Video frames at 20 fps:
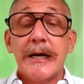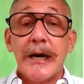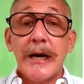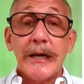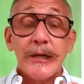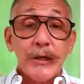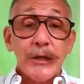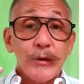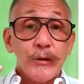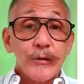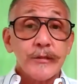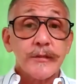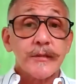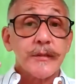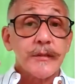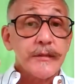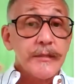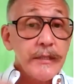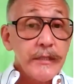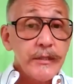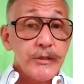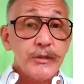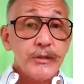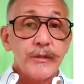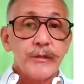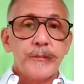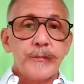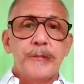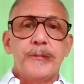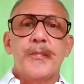I know as a
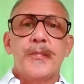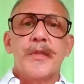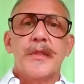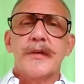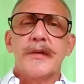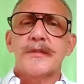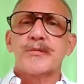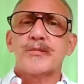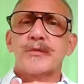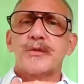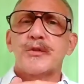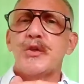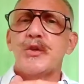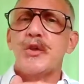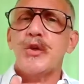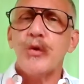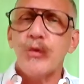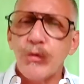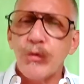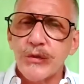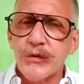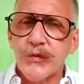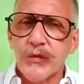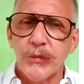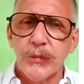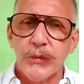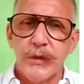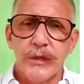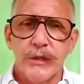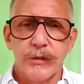teacher, this was huge for
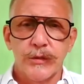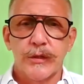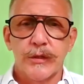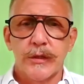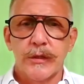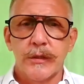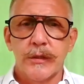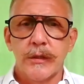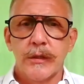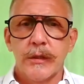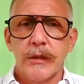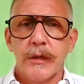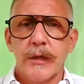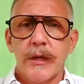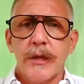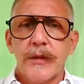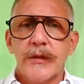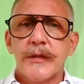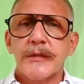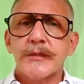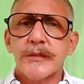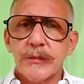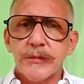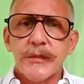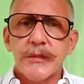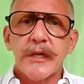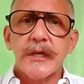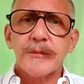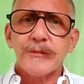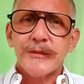me to learn, that
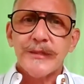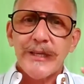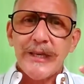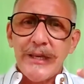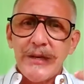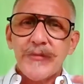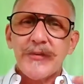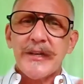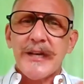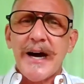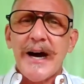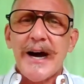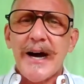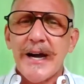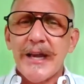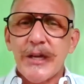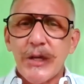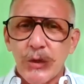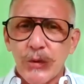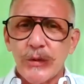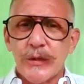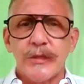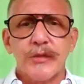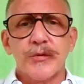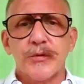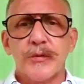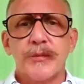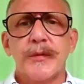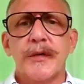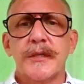sometimes even I go into
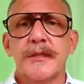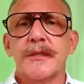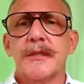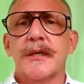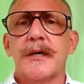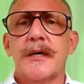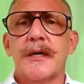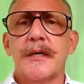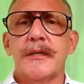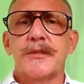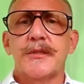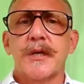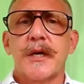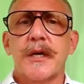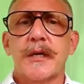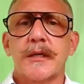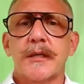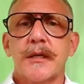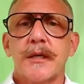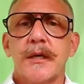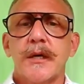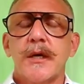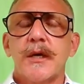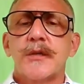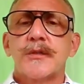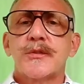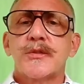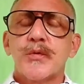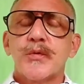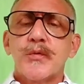amygdala hijack.
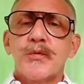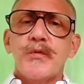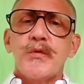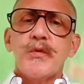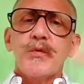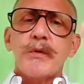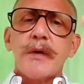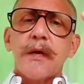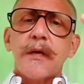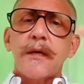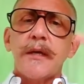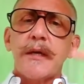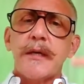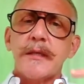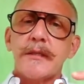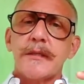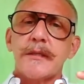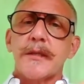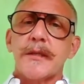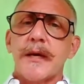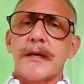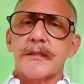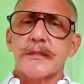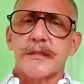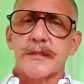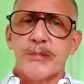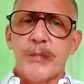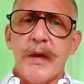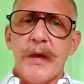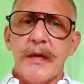So if you get into that
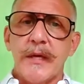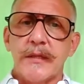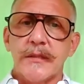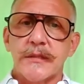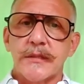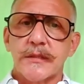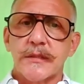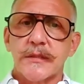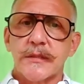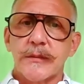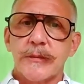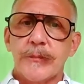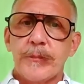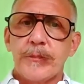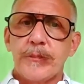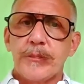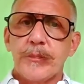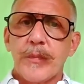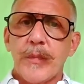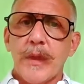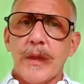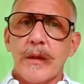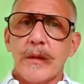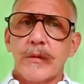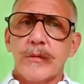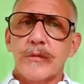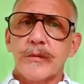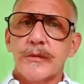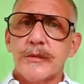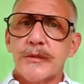space,
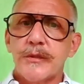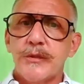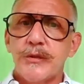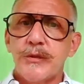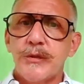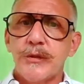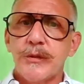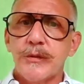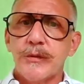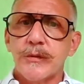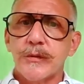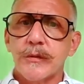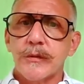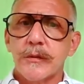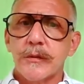what should you do?